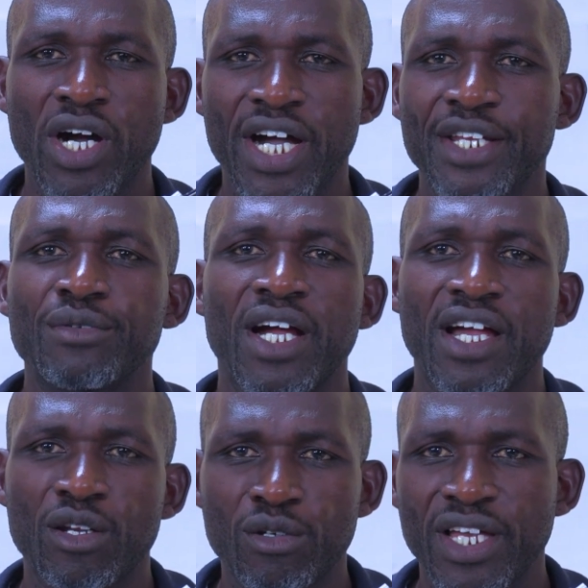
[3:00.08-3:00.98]
hard work
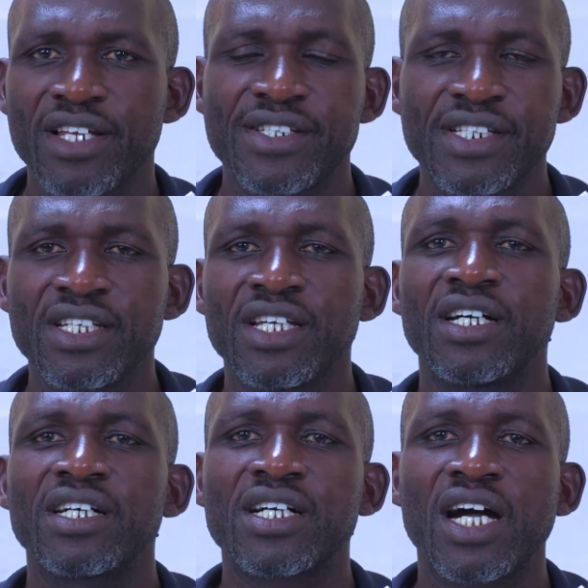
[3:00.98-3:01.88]
and loyalty
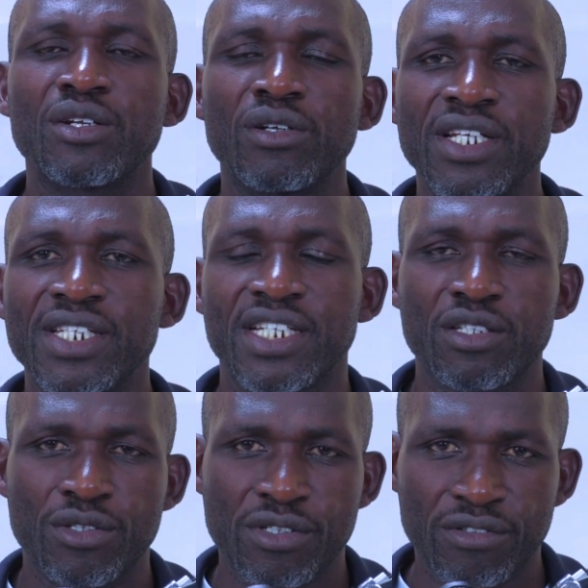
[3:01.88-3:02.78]
can only take
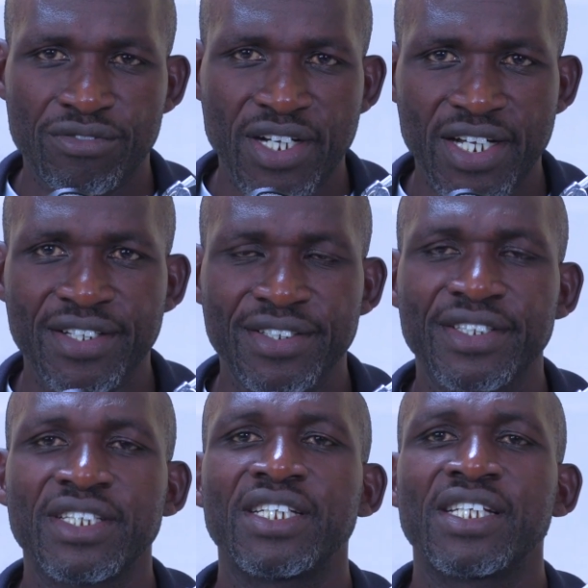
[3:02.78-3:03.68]
you so far.
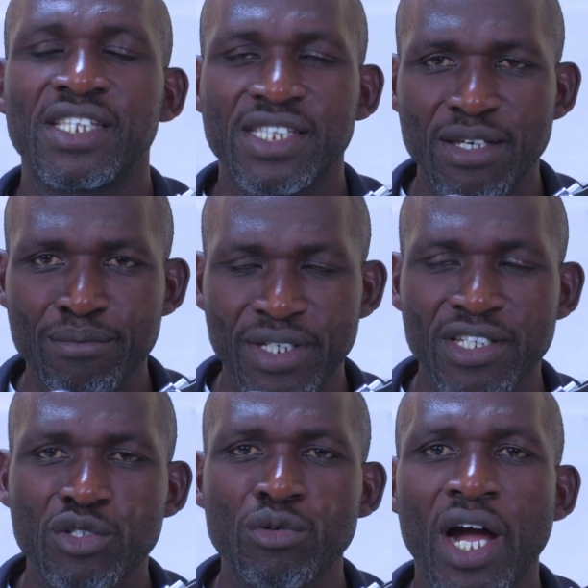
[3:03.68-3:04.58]
They
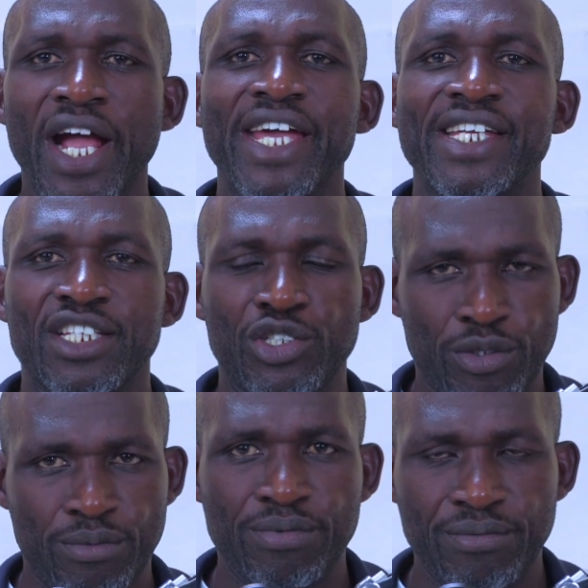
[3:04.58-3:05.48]
make you get a
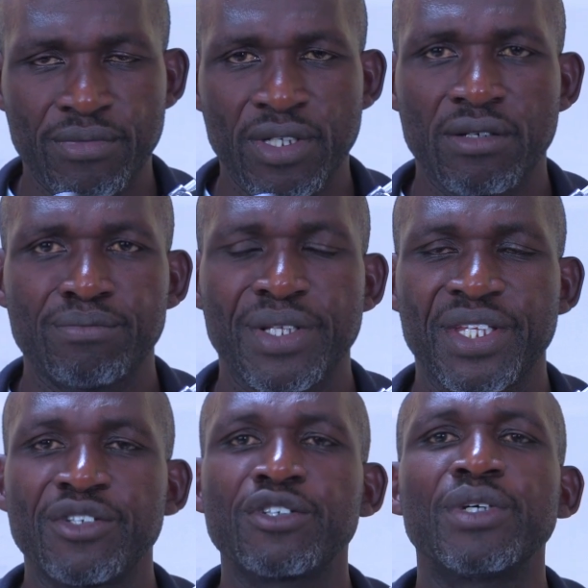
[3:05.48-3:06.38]
job, but
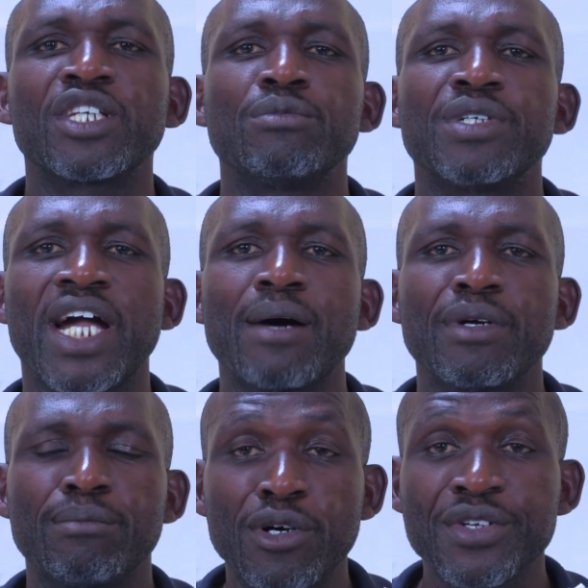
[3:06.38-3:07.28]
they don't make you become
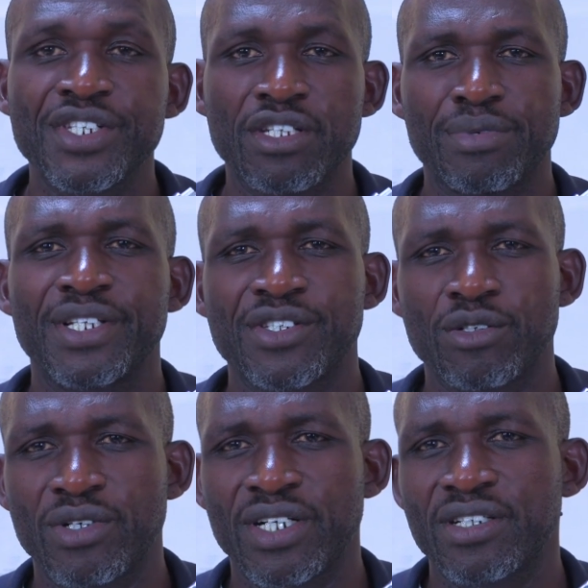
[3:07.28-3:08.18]
a boss in a place of
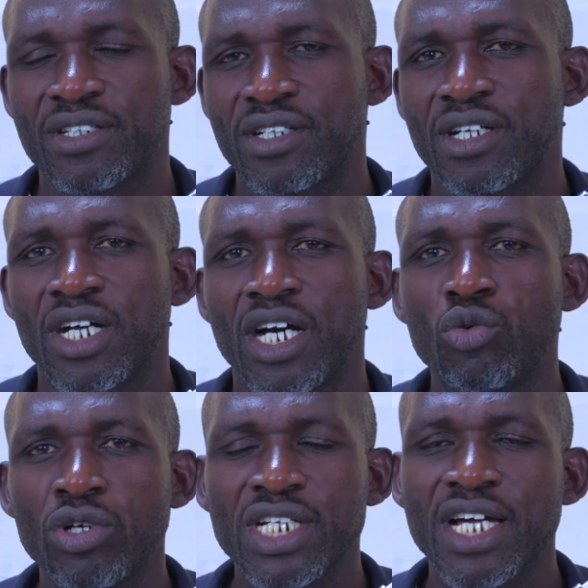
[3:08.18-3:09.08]
work.
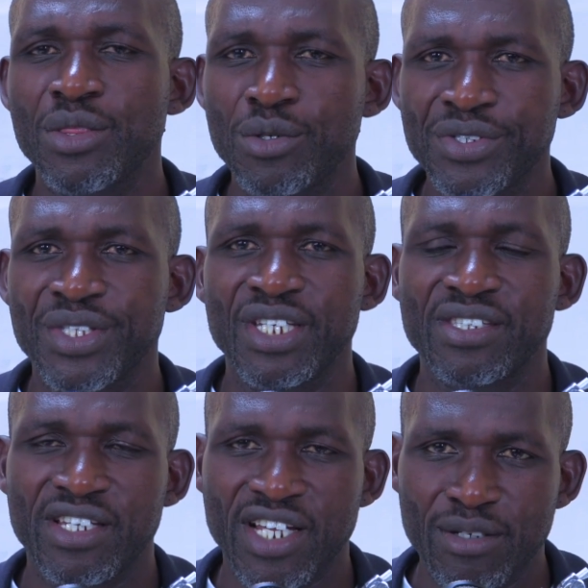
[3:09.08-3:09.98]
What are those things
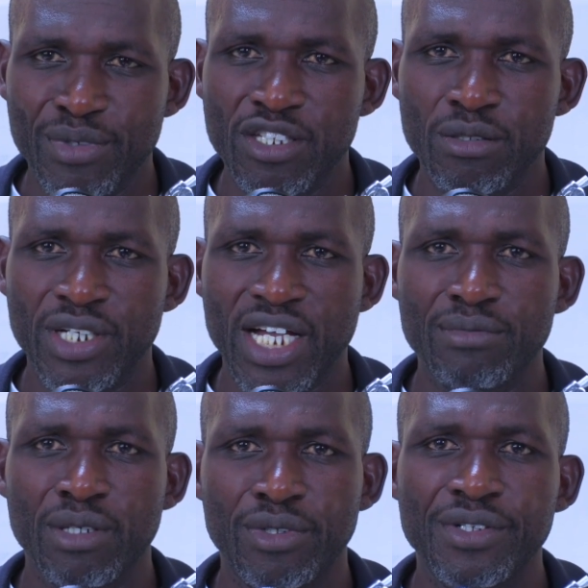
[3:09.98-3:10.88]
that can make you
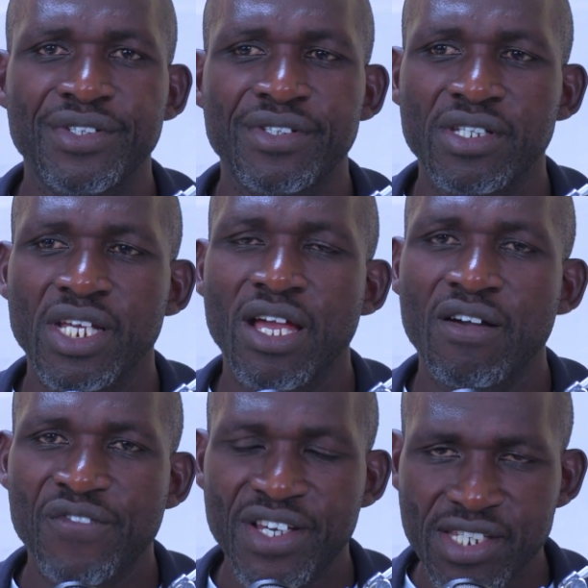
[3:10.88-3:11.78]
become a boss?
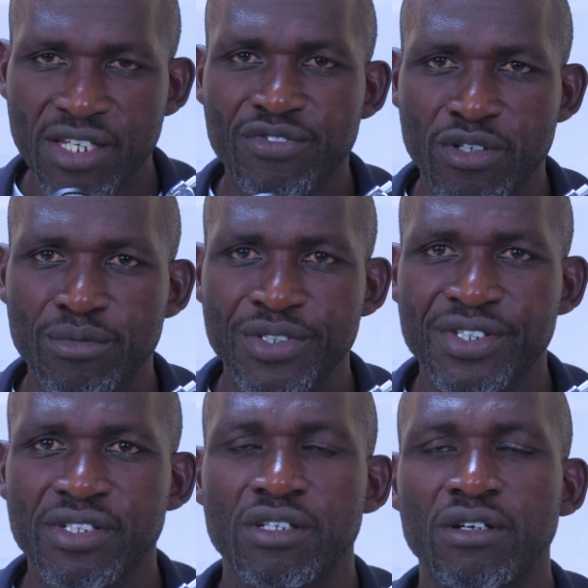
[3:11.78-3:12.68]
First and
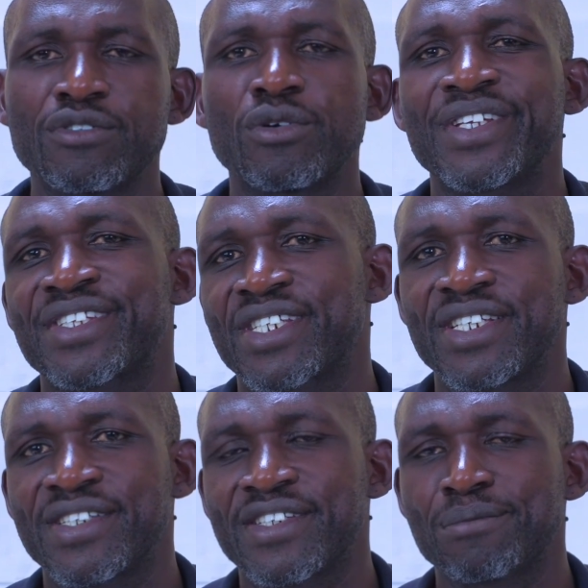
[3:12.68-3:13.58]
foremost, you have to
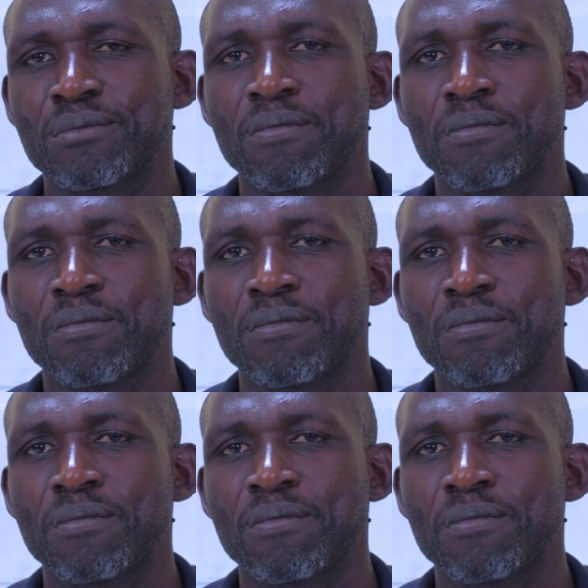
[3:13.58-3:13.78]
understand